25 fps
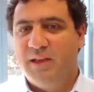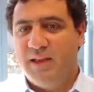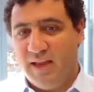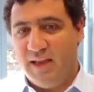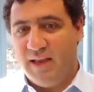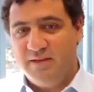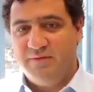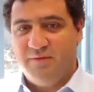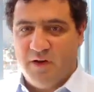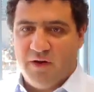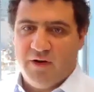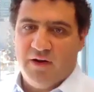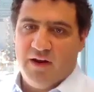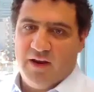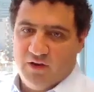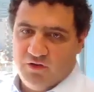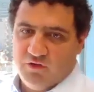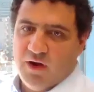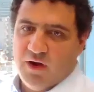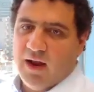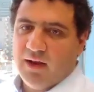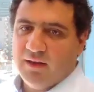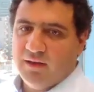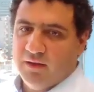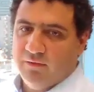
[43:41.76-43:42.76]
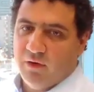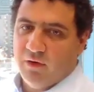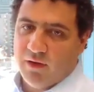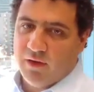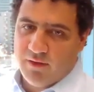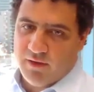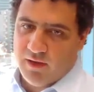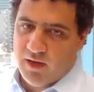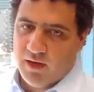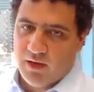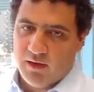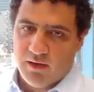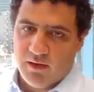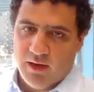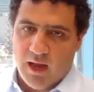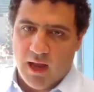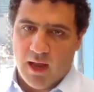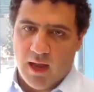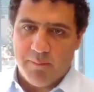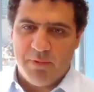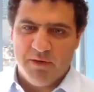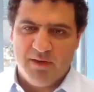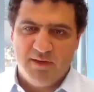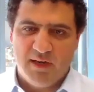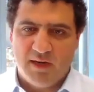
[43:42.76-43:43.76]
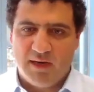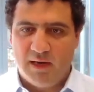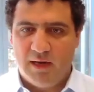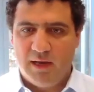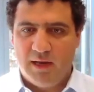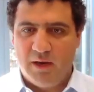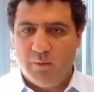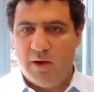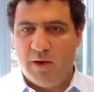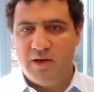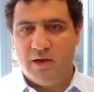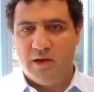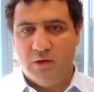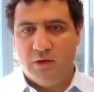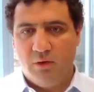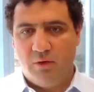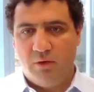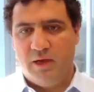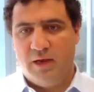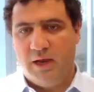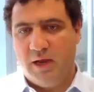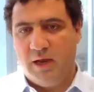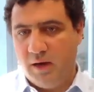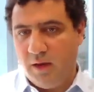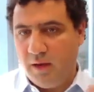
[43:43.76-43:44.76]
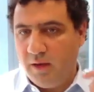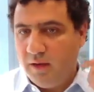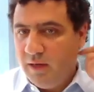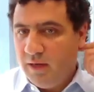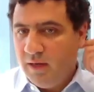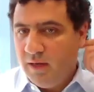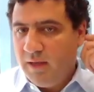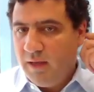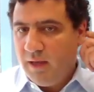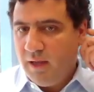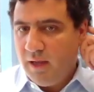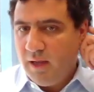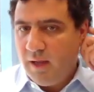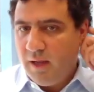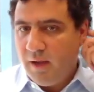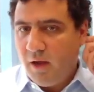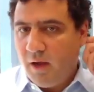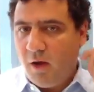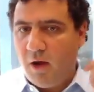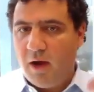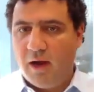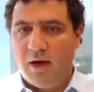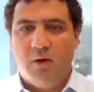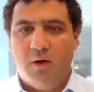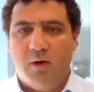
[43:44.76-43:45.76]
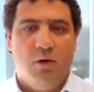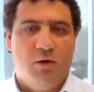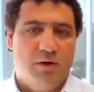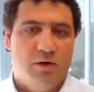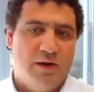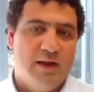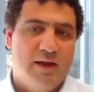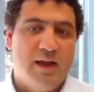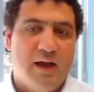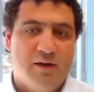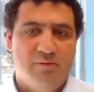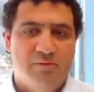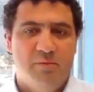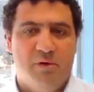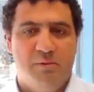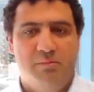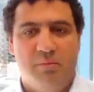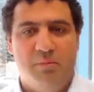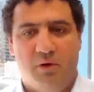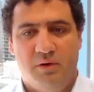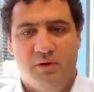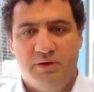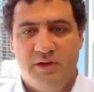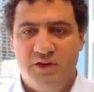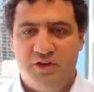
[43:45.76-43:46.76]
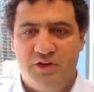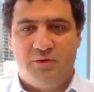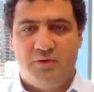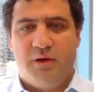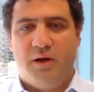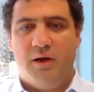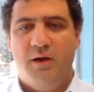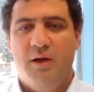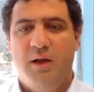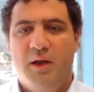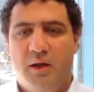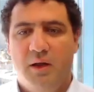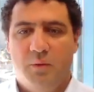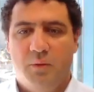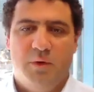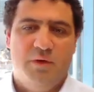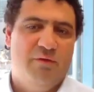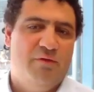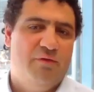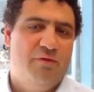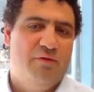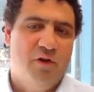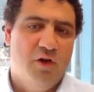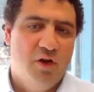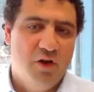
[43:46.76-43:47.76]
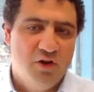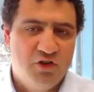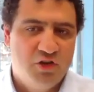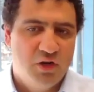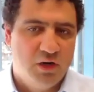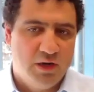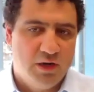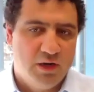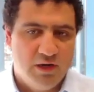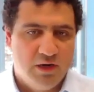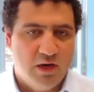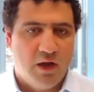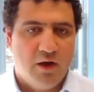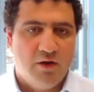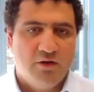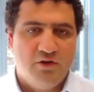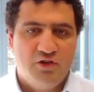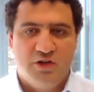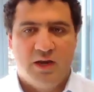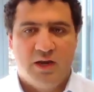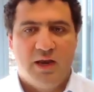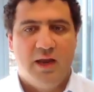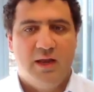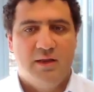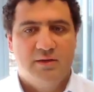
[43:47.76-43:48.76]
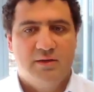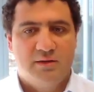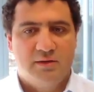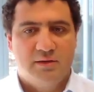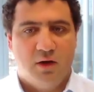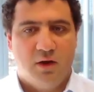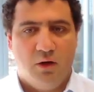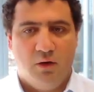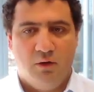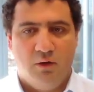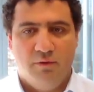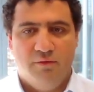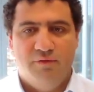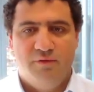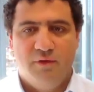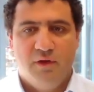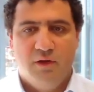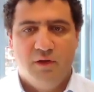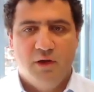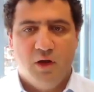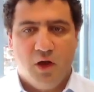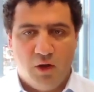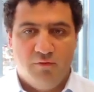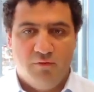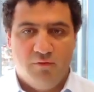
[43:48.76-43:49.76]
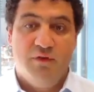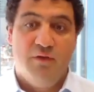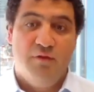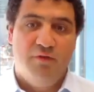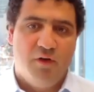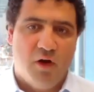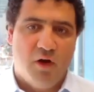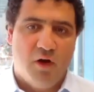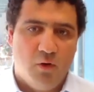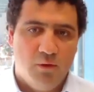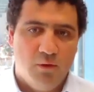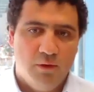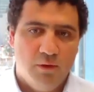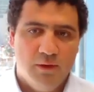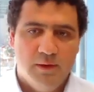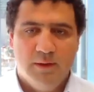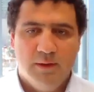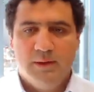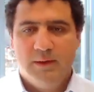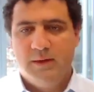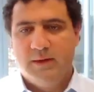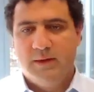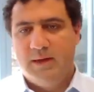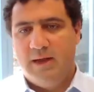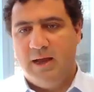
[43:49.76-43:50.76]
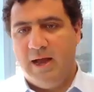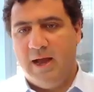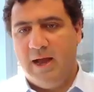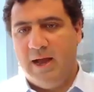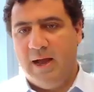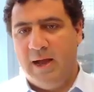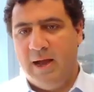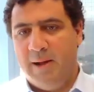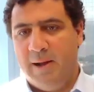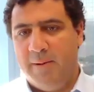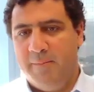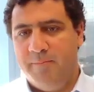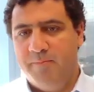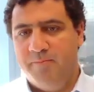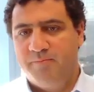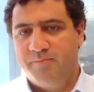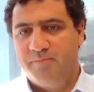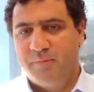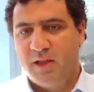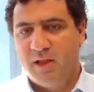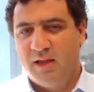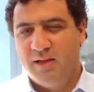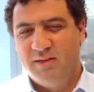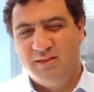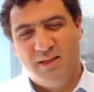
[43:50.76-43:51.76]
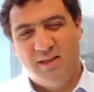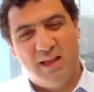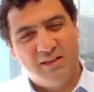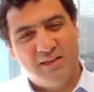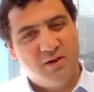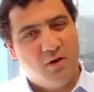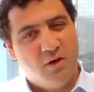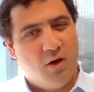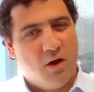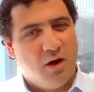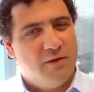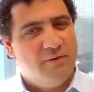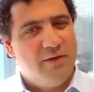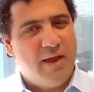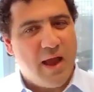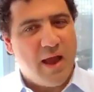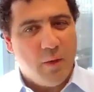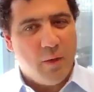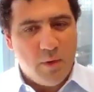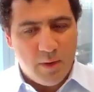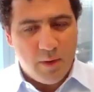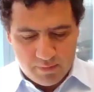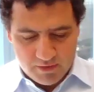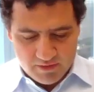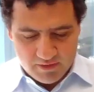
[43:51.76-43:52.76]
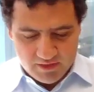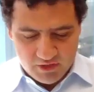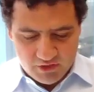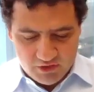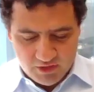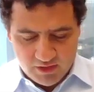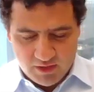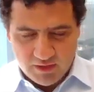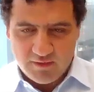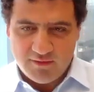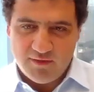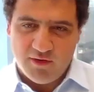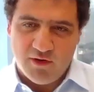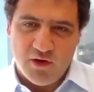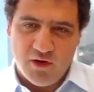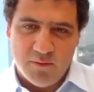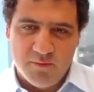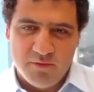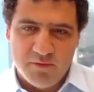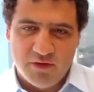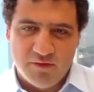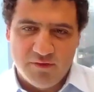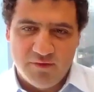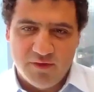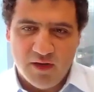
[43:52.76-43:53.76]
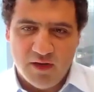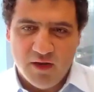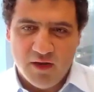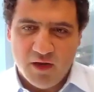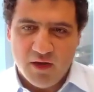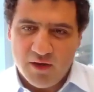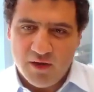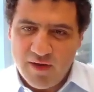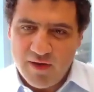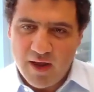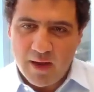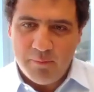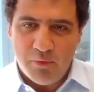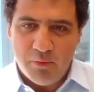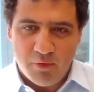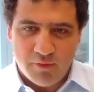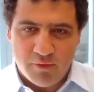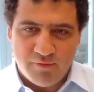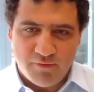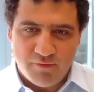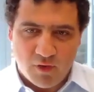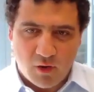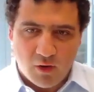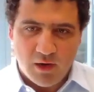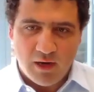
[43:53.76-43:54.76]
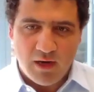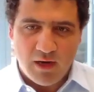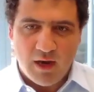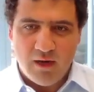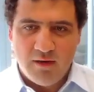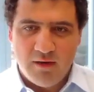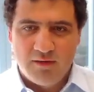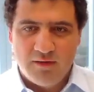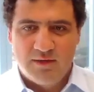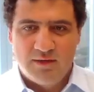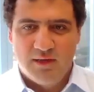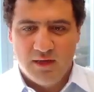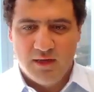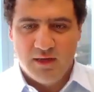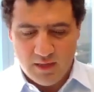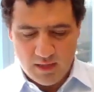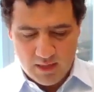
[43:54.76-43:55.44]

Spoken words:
is very attractive, I think, particularly when you're looking at a high quality government bond issuer with virtually no chance of default. So that's kind of how we're positioned in terms of our portfolios.